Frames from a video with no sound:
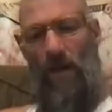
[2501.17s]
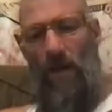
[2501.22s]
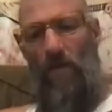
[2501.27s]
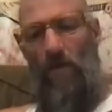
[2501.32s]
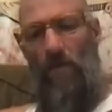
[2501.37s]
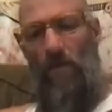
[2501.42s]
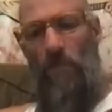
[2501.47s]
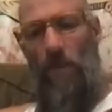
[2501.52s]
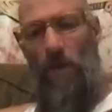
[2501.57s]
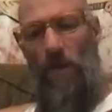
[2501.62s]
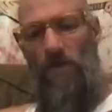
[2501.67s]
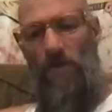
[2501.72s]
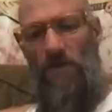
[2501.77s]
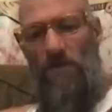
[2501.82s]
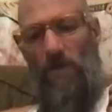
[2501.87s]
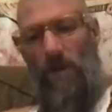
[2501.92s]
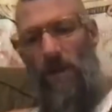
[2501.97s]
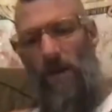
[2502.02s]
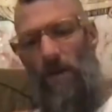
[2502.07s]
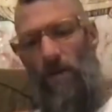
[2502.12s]
I was
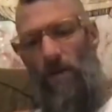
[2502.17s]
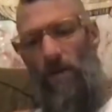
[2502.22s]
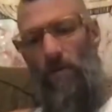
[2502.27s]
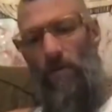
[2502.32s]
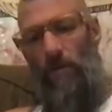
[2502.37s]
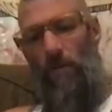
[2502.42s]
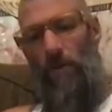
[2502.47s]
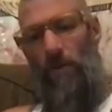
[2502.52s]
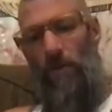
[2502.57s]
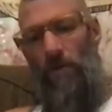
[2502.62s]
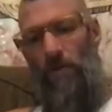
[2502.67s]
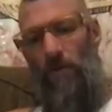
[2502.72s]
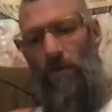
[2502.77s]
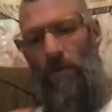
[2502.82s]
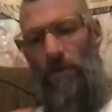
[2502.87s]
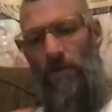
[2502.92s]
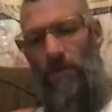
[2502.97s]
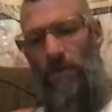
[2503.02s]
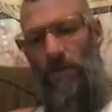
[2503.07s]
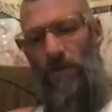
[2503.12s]
watching my own birth
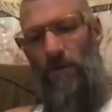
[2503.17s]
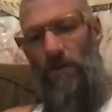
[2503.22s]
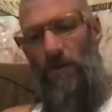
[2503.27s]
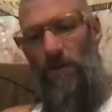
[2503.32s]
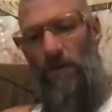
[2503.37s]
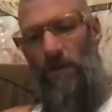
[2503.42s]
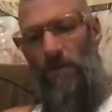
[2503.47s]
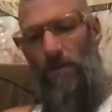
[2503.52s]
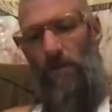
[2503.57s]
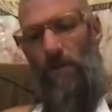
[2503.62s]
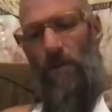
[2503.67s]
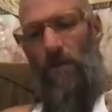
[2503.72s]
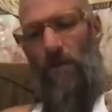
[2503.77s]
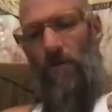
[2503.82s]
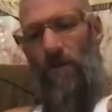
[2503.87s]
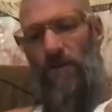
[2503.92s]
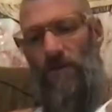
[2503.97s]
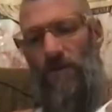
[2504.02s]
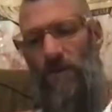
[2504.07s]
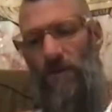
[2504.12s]

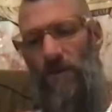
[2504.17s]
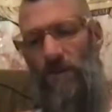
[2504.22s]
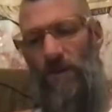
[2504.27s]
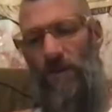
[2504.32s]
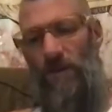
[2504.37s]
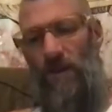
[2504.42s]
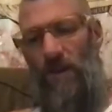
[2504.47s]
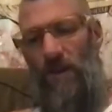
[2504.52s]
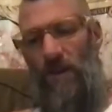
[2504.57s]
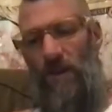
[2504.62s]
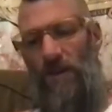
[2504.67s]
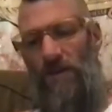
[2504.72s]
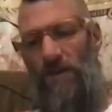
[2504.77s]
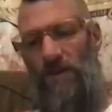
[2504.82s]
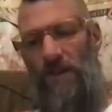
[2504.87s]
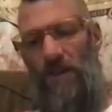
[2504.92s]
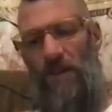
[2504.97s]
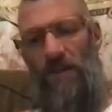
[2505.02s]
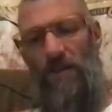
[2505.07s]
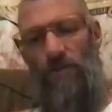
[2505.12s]
vision,
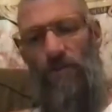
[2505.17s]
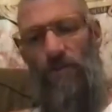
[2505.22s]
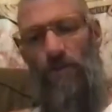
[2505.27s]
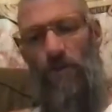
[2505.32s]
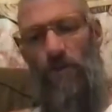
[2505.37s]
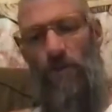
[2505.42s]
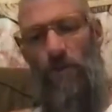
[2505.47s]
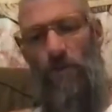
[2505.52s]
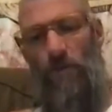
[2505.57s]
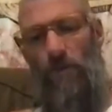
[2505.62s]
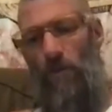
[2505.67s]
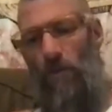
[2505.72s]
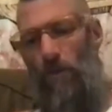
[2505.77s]
seeing the full